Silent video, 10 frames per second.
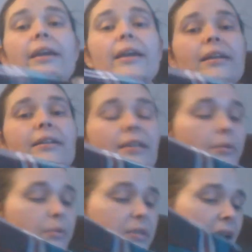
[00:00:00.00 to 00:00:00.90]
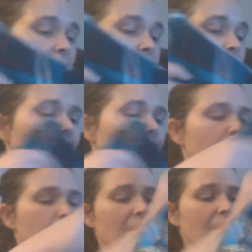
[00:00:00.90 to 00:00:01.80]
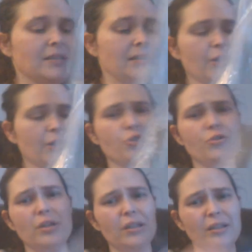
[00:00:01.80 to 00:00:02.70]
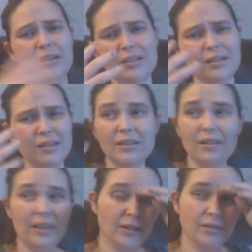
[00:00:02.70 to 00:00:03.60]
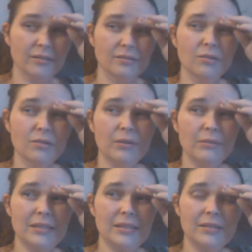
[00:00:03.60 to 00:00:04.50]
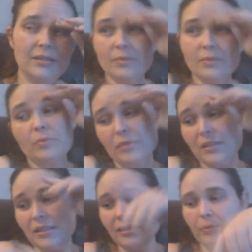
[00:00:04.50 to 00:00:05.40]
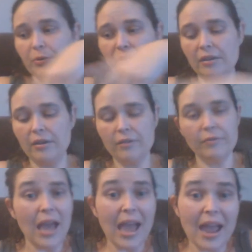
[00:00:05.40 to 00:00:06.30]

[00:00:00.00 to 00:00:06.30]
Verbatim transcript: and it was half off plus an extra, like, no, it was, this one was sixty percent off.